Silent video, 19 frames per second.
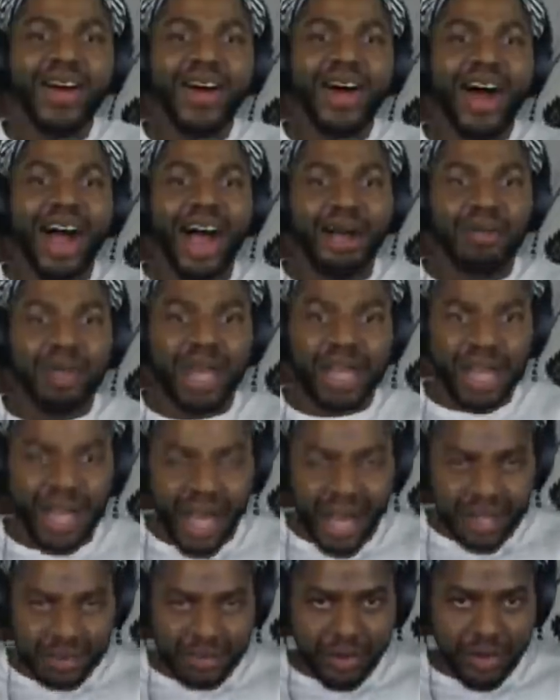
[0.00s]
I'm like
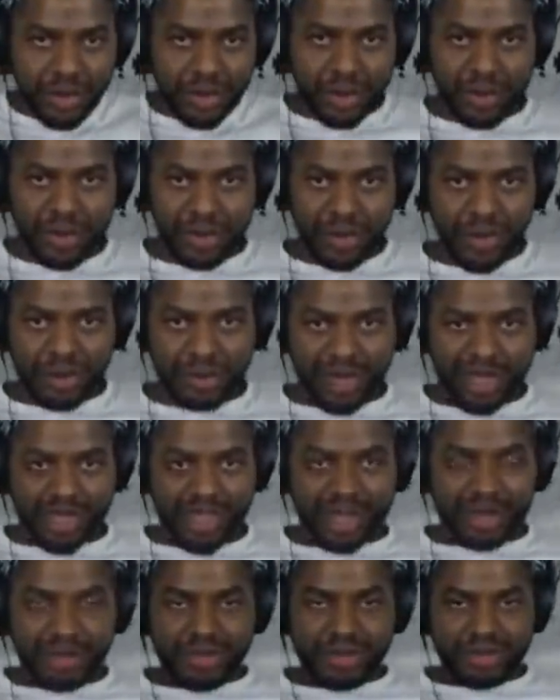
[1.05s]
kind of bored with
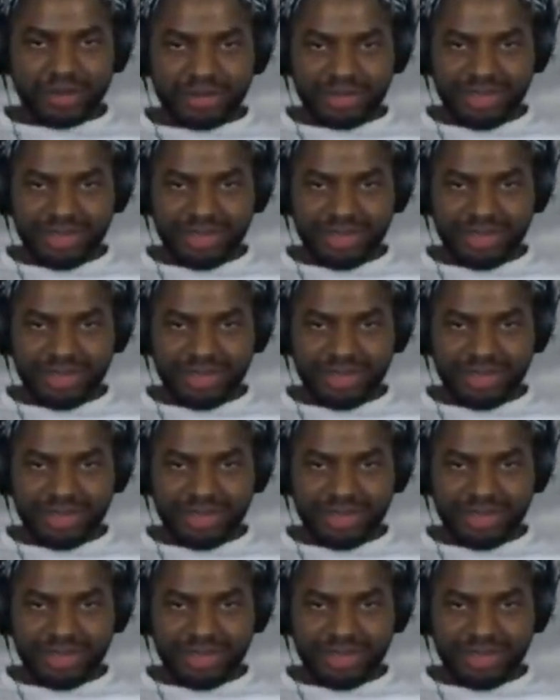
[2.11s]
myself.